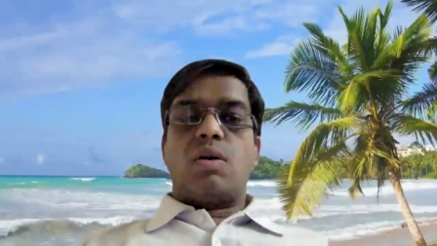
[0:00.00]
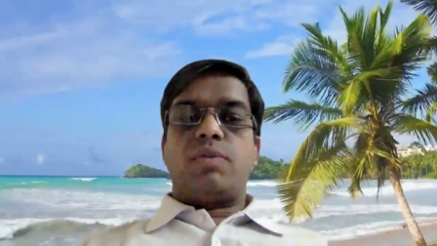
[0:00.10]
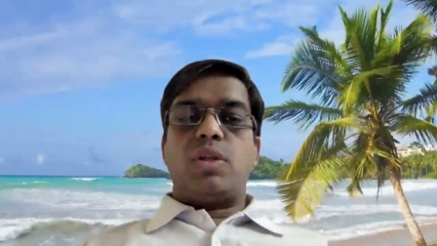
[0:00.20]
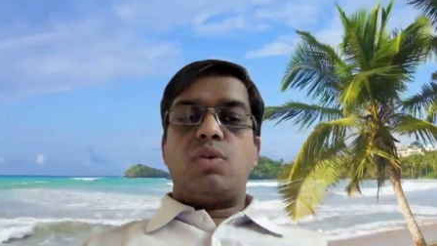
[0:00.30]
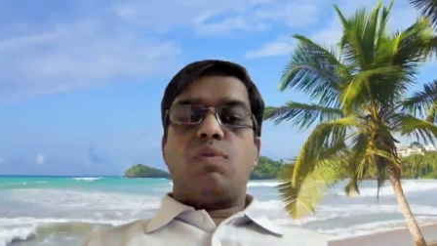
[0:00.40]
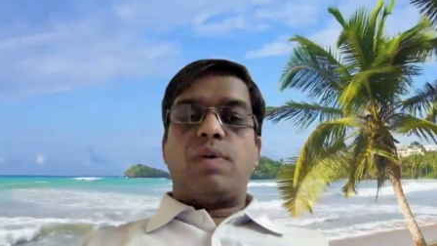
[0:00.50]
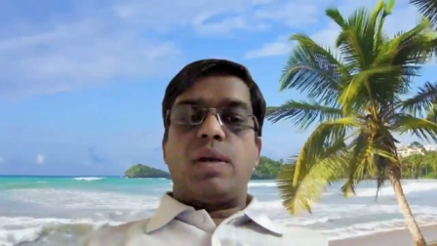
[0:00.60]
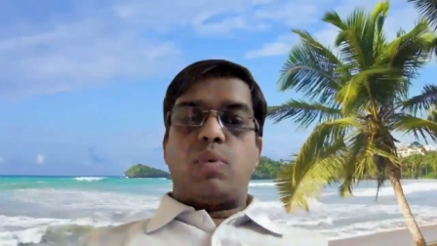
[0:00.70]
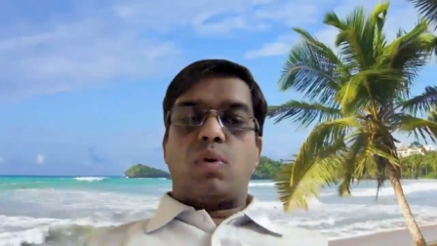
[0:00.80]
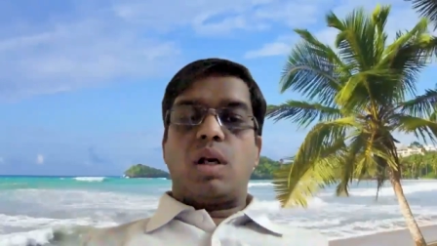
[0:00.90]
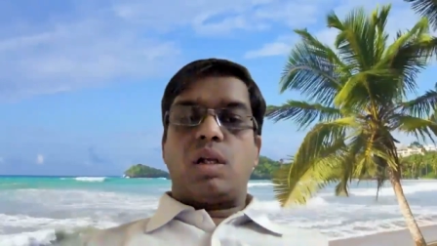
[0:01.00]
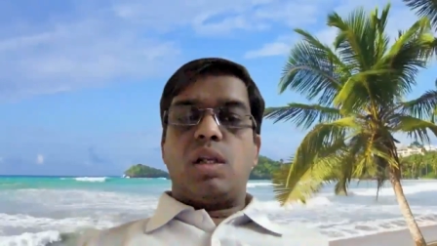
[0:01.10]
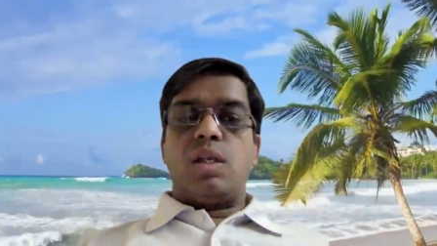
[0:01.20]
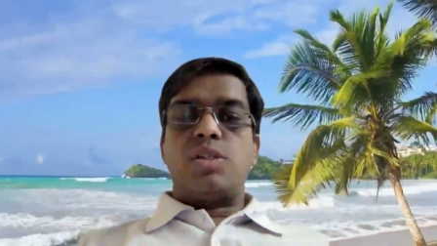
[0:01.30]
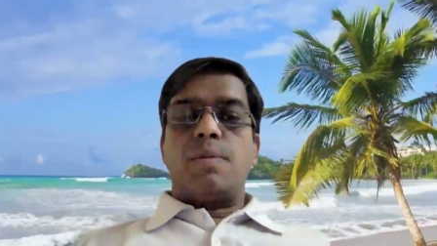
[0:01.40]
of the new
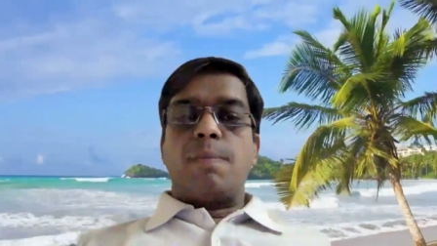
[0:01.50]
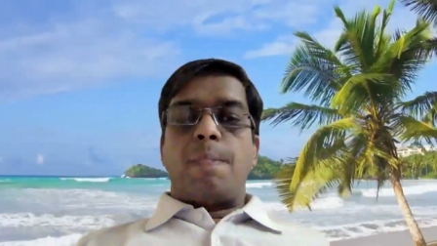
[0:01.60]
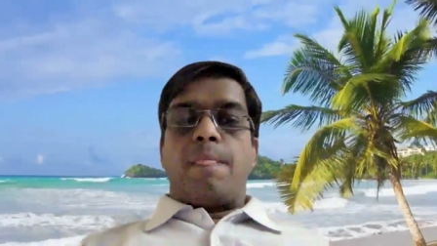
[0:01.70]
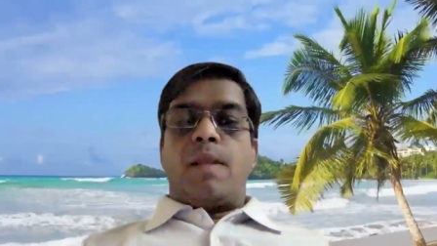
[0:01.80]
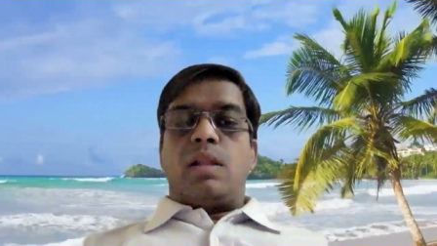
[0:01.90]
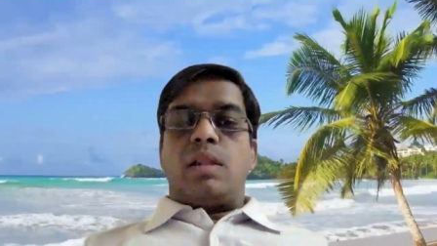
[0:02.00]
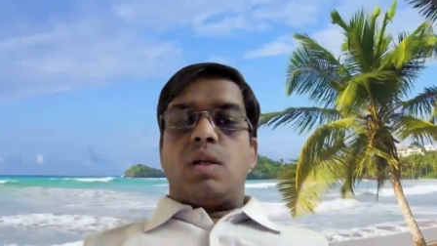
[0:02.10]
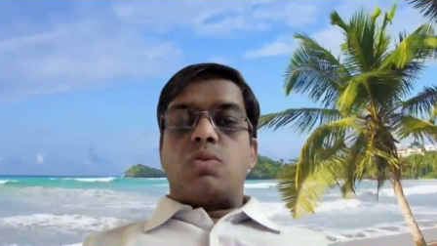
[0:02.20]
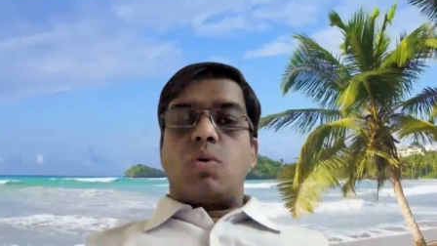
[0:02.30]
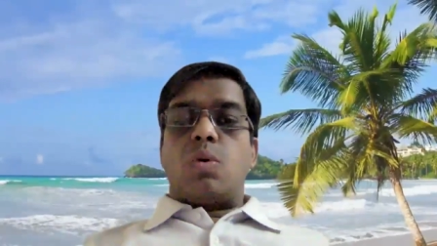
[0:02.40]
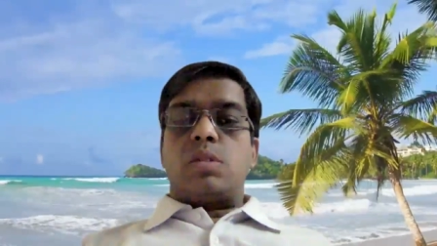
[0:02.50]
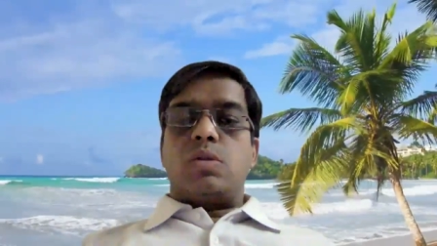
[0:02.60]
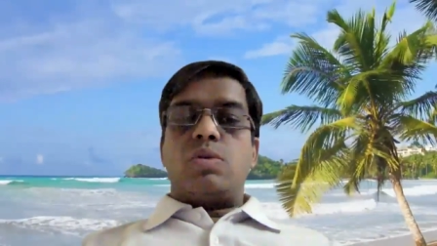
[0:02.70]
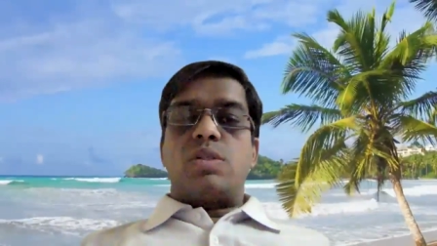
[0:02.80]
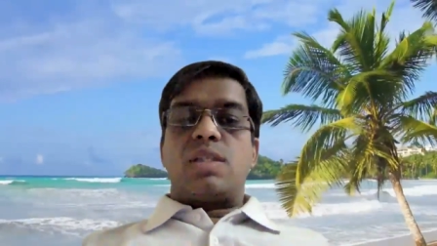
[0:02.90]
fibrocartilage. There is
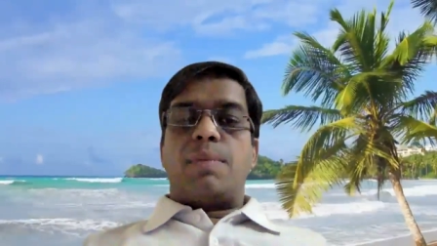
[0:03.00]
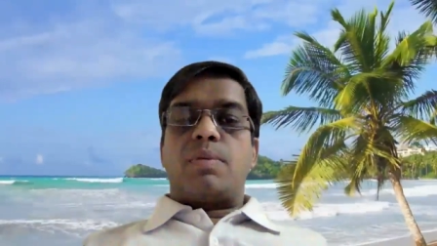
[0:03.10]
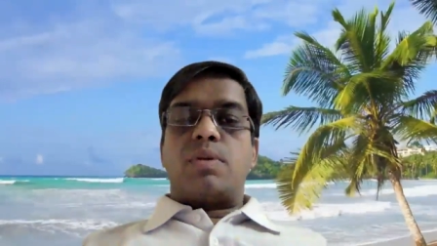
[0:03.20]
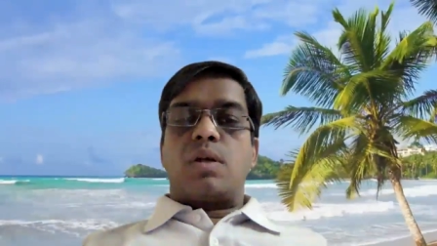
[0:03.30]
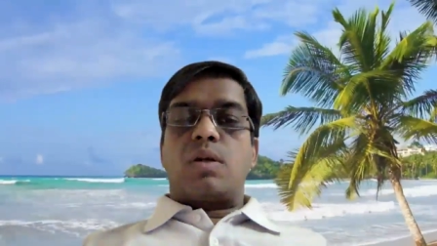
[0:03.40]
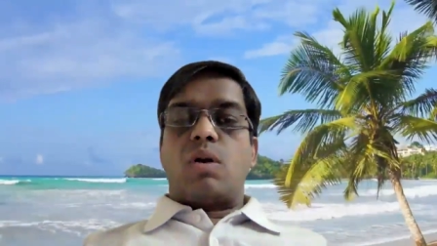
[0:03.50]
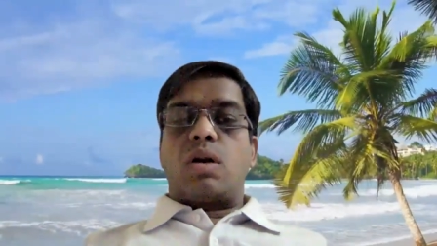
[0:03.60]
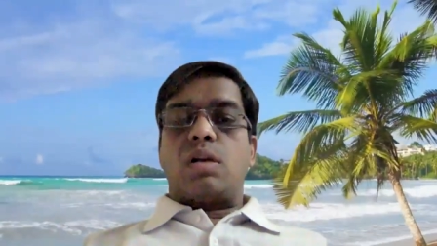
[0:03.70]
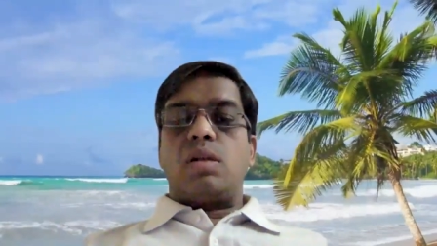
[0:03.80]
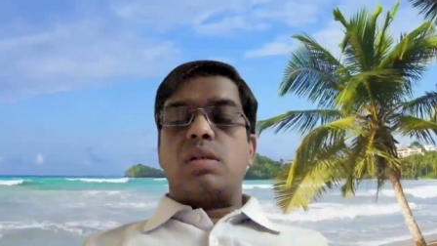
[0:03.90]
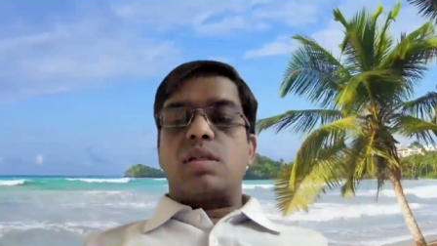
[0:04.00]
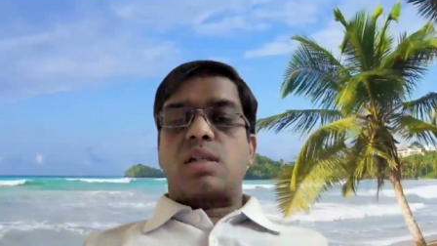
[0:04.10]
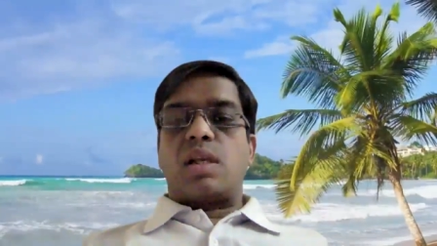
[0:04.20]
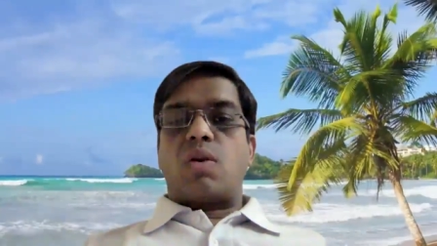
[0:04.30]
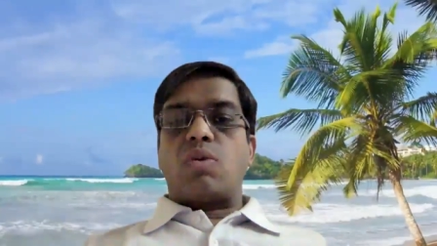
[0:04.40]
also subchondral
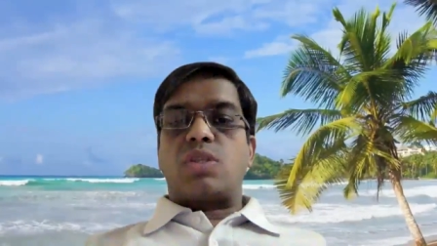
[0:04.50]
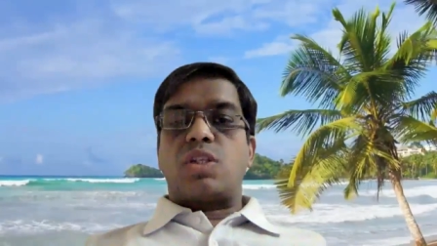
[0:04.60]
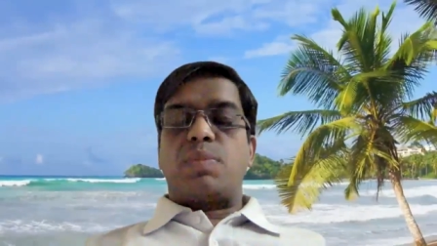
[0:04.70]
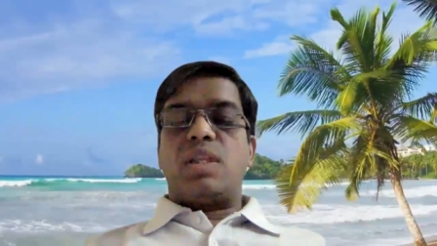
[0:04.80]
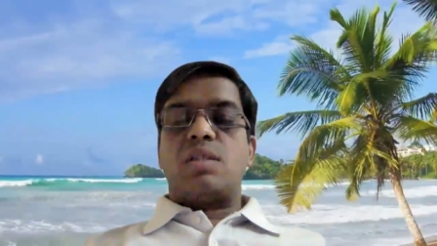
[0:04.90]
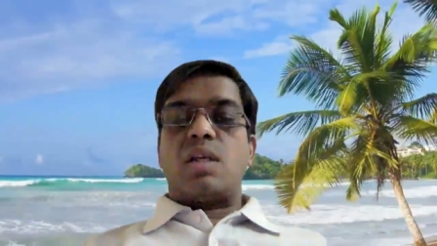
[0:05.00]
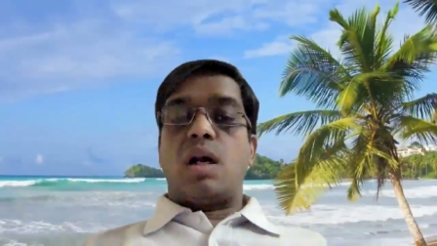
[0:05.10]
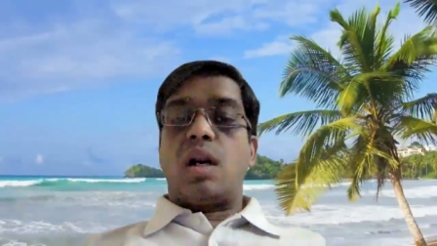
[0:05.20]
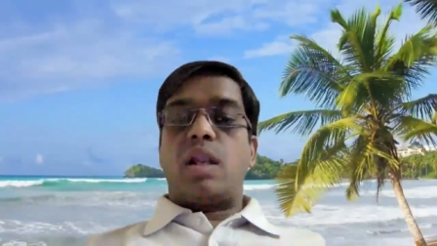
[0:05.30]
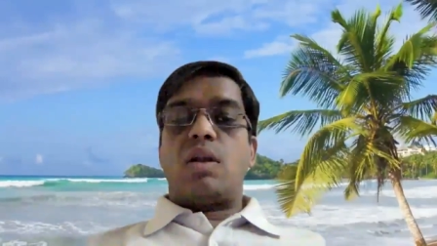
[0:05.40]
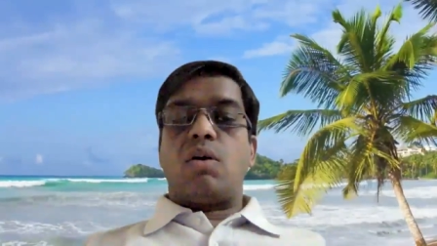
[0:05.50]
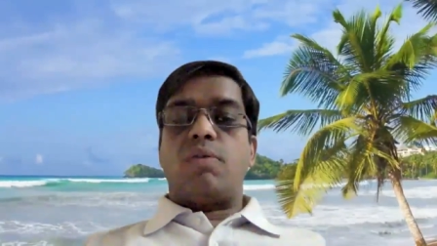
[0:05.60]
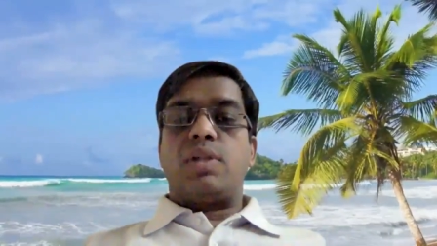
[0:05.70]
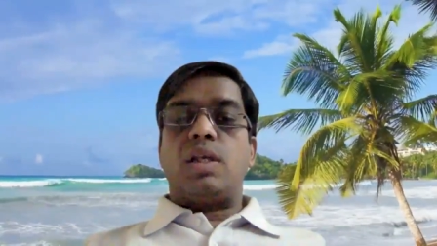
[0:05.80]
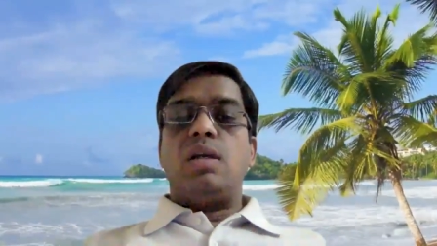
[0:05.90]
sclerosis, means hardening
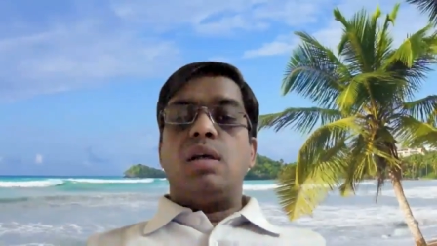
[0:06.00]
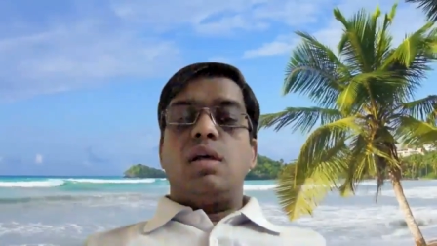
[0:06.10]
of the